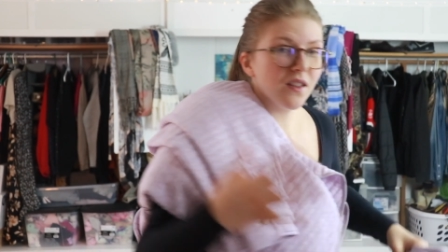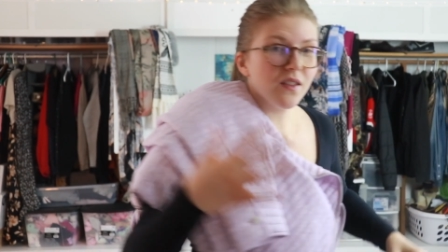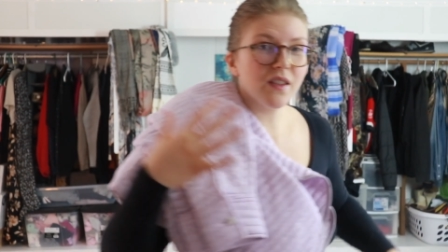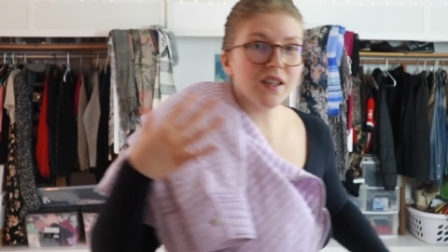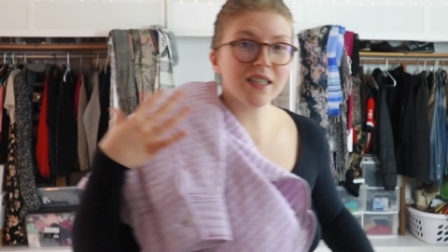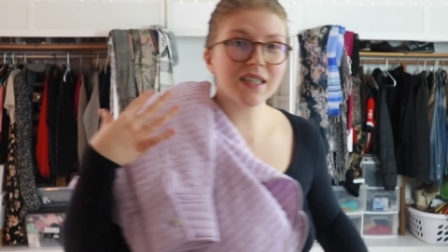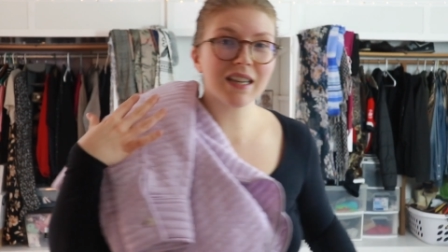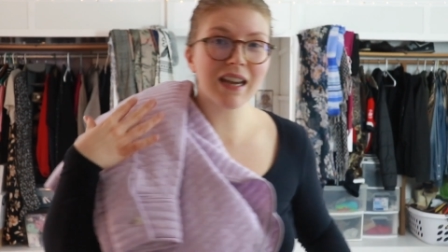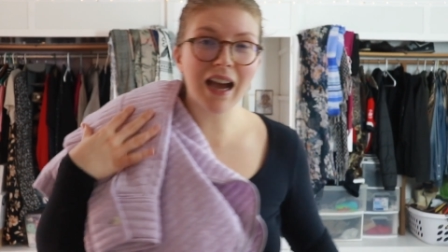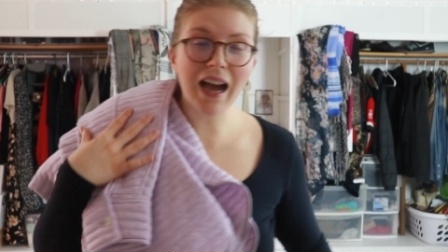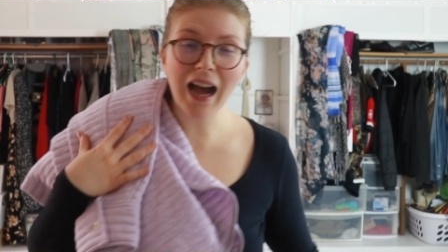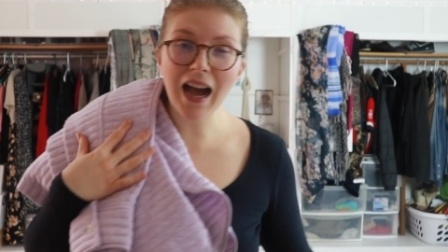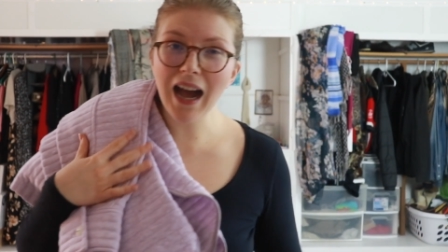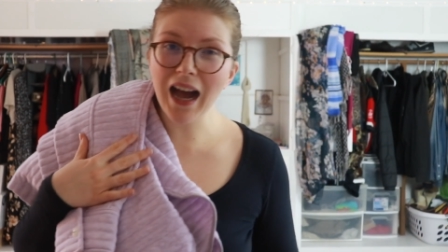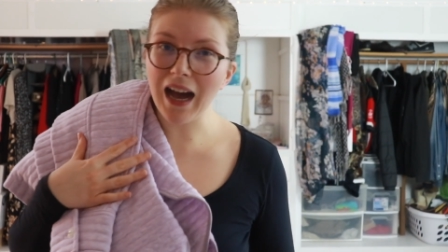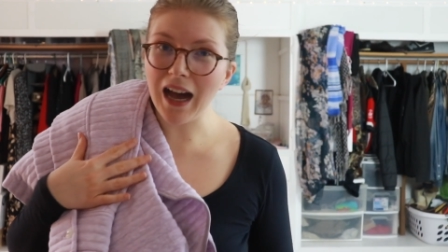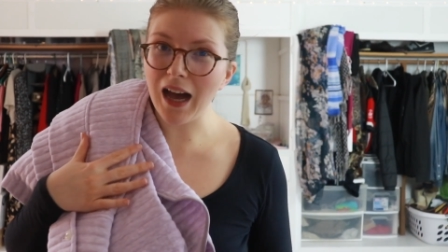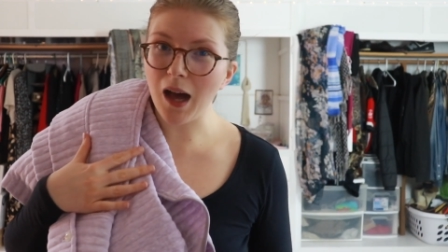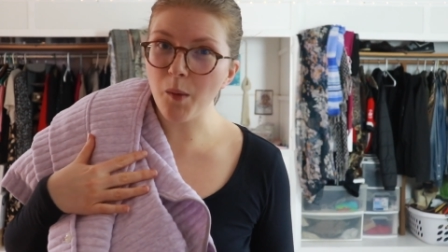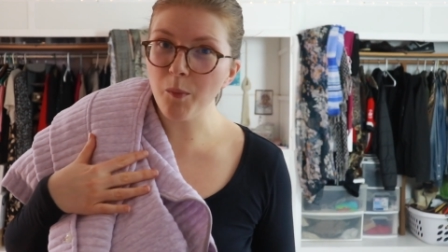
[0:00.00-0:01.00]
The
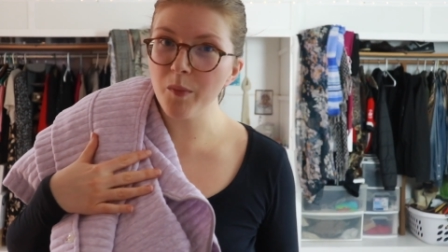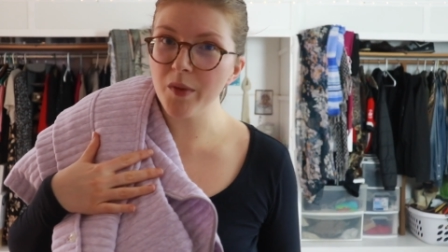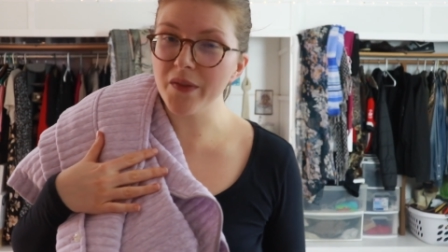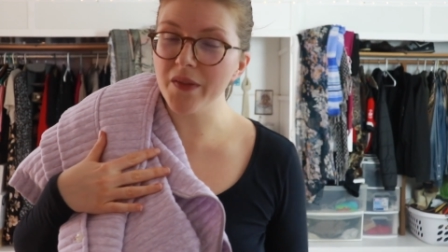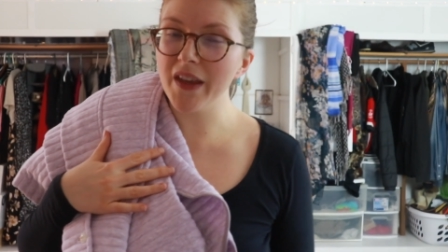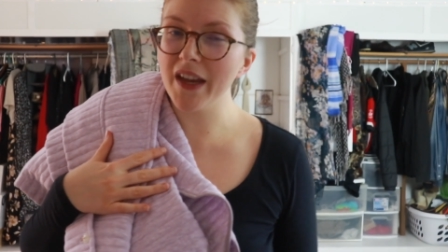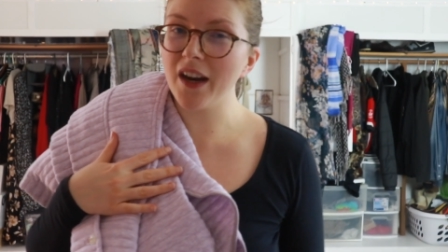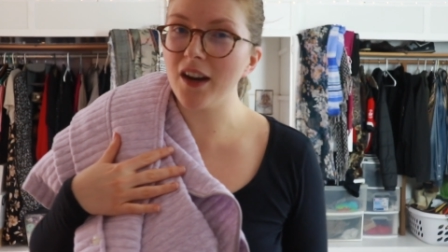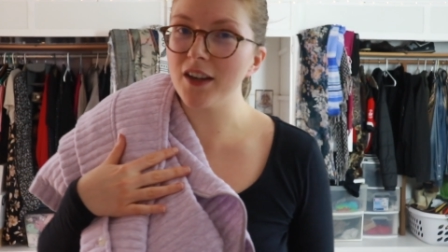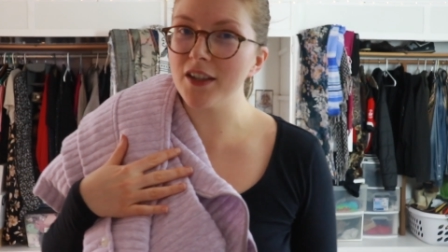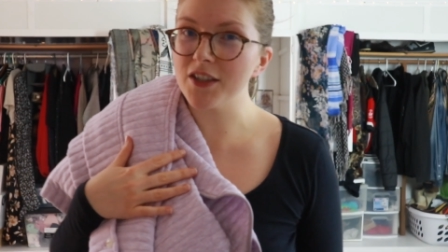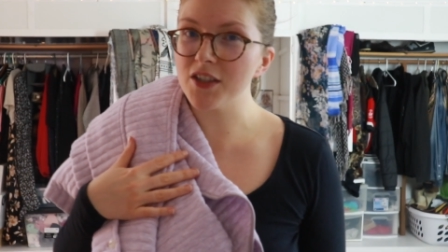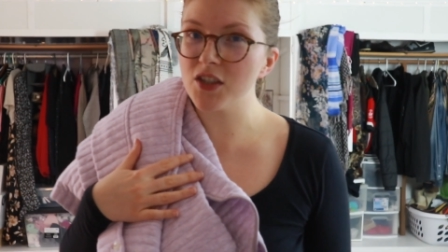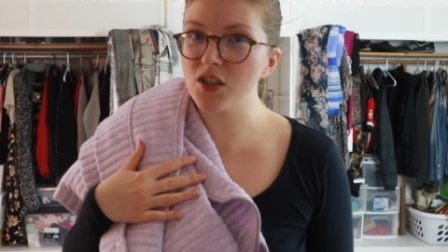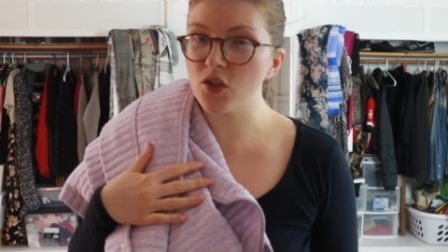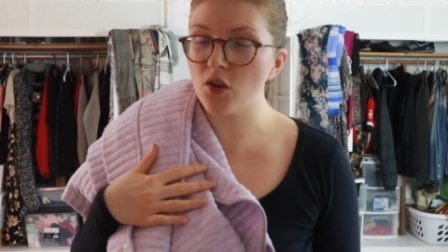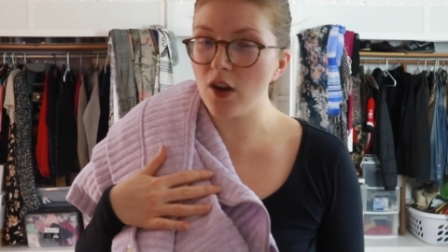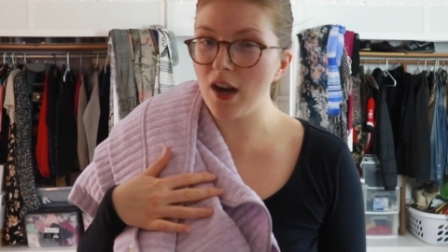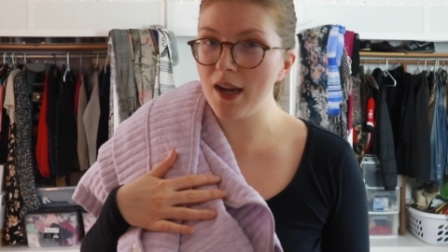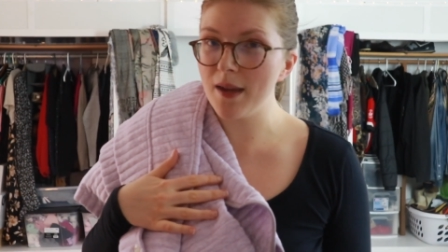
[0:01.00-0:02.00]
top they're
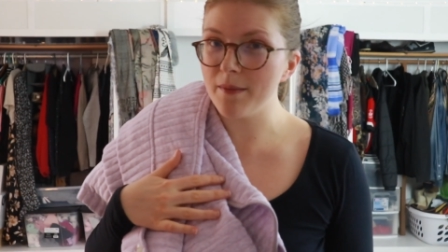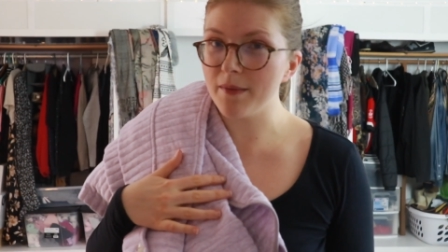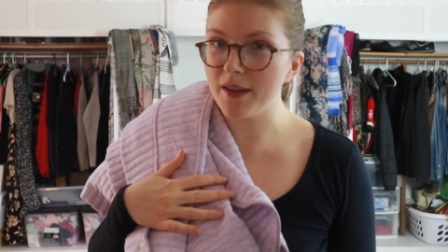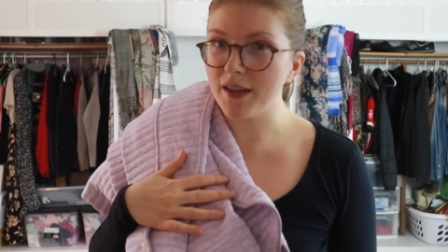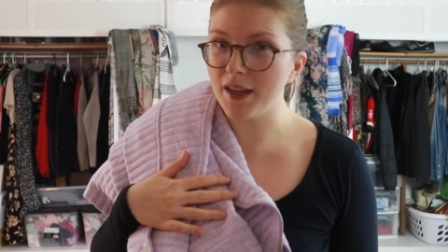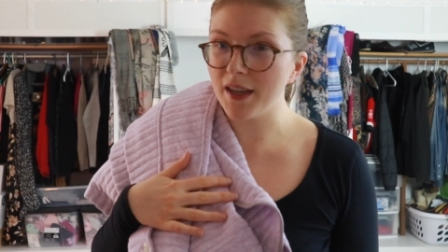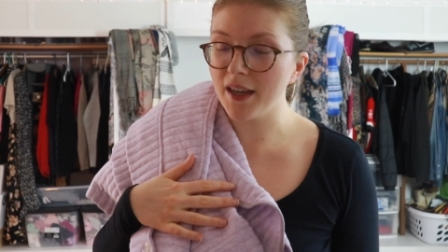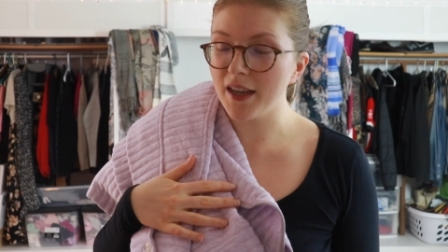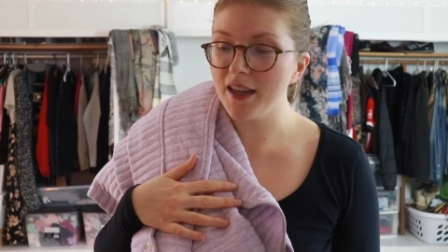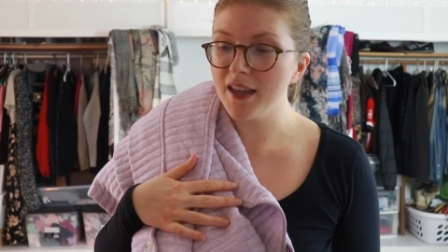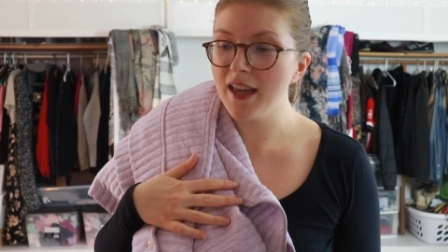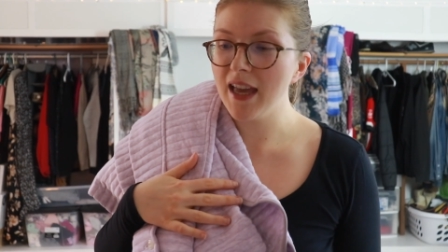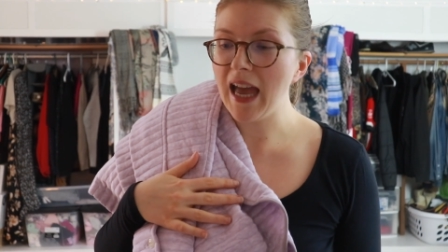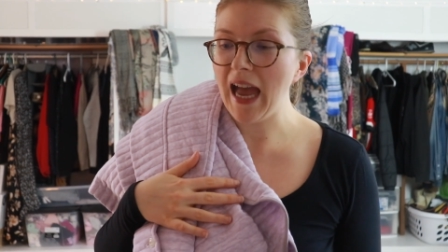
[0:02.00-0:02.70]
describing